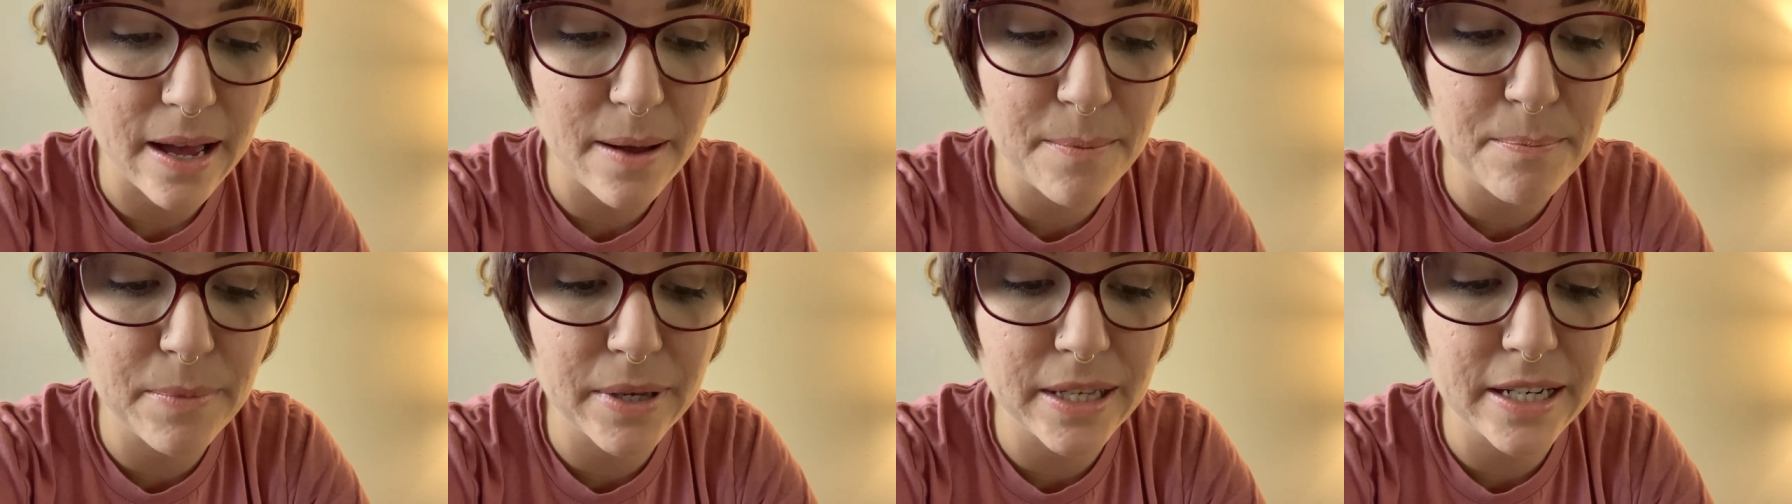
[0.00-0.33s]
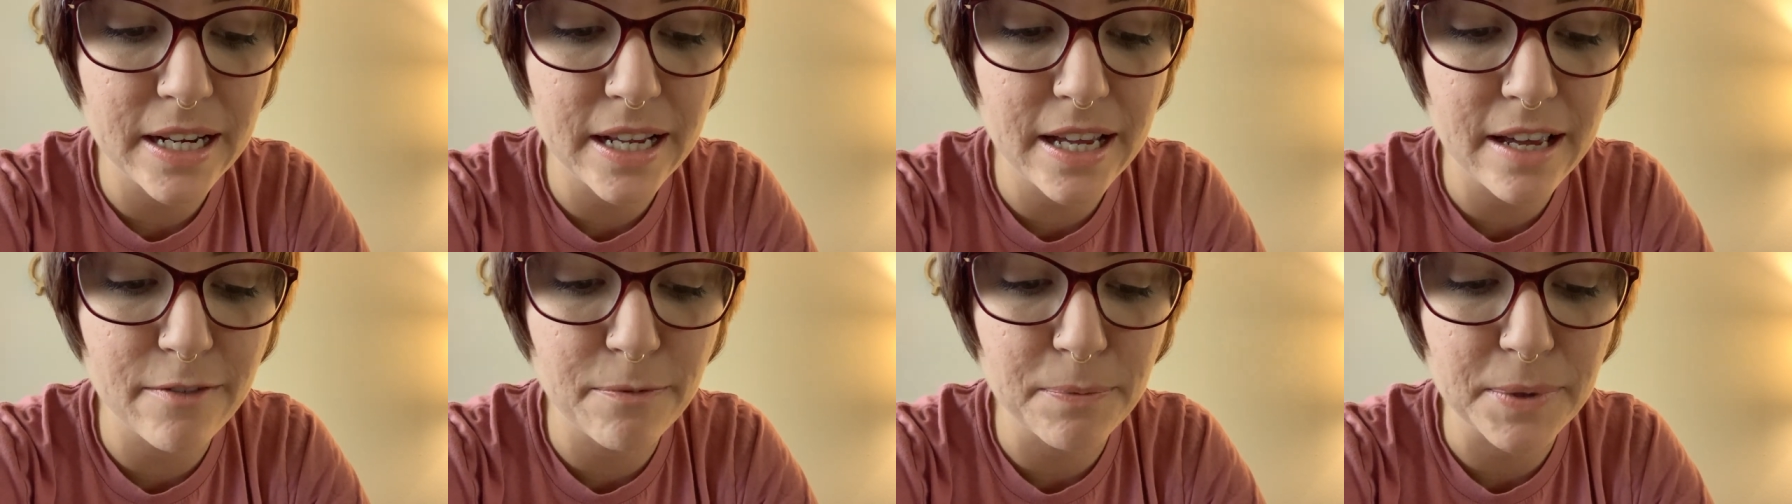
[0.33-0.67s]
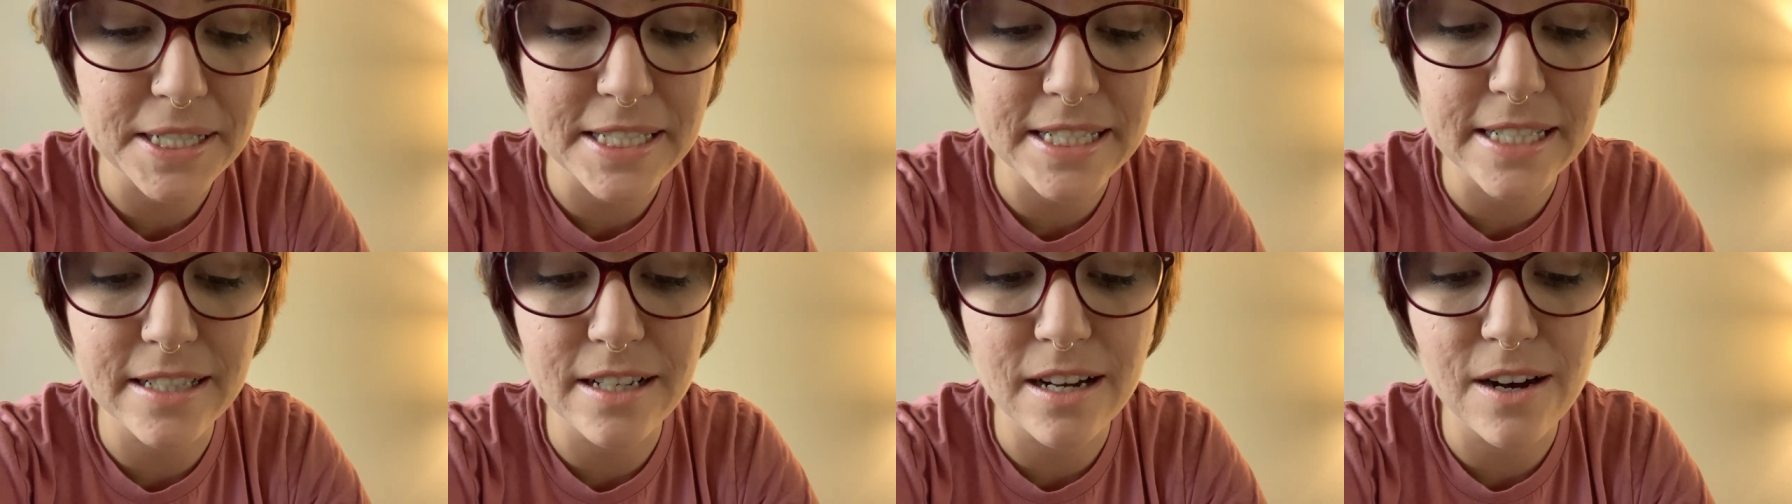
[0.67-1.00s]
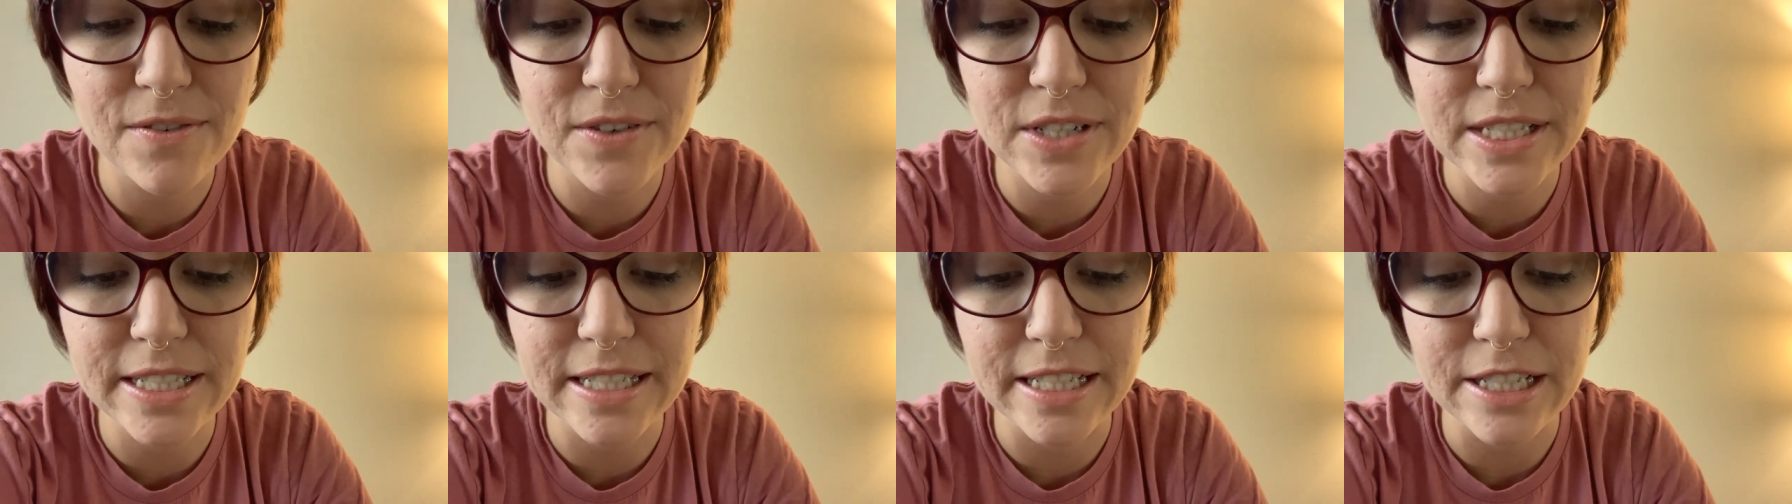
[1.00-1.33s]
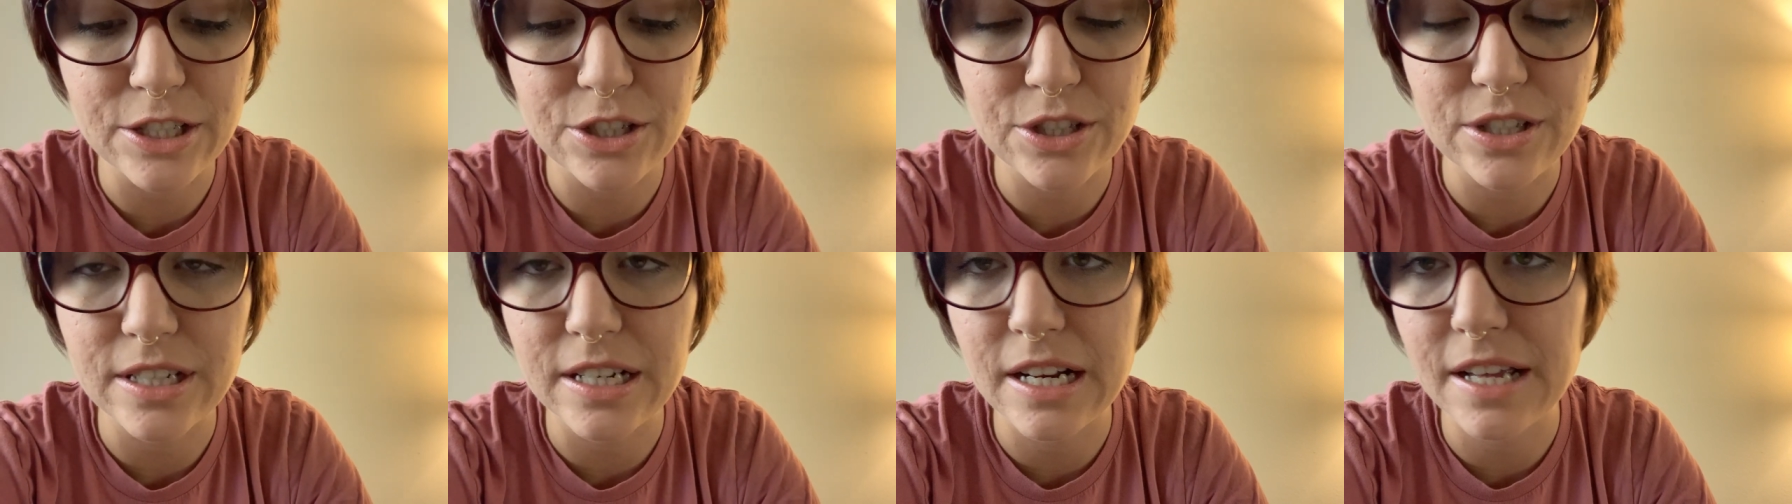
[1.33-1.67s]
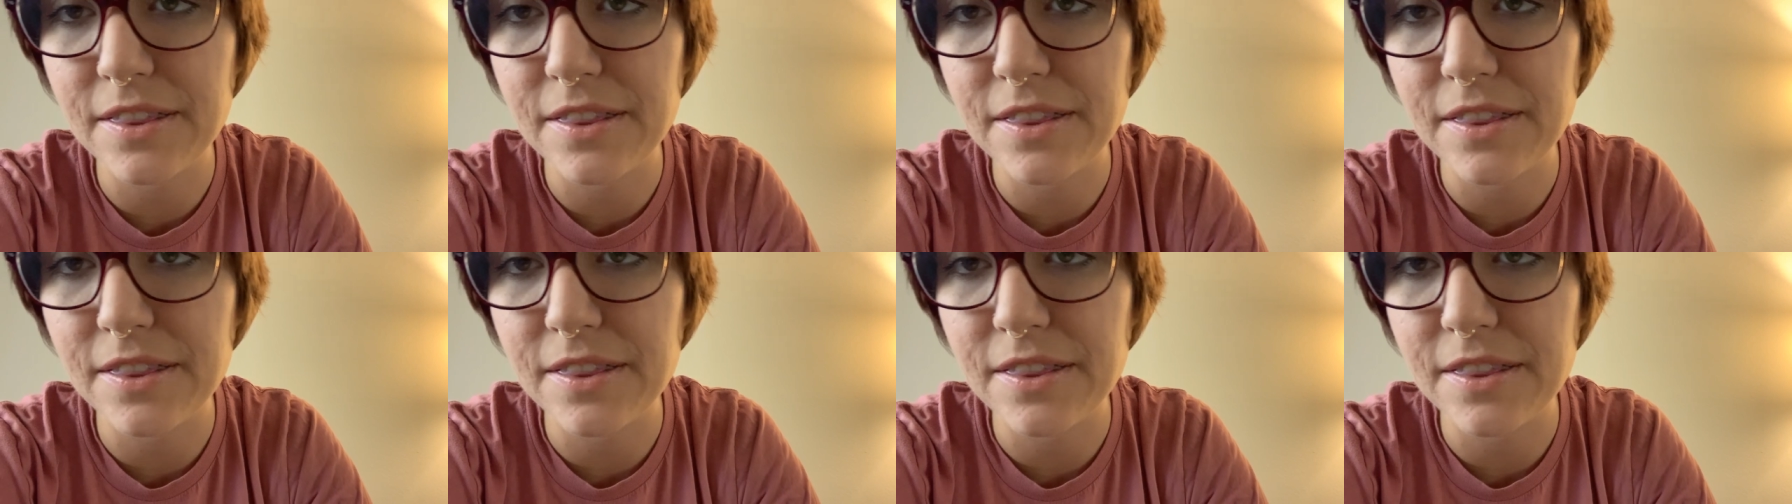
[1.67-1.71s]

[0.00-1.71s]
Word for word: A minute of pleasant conversation,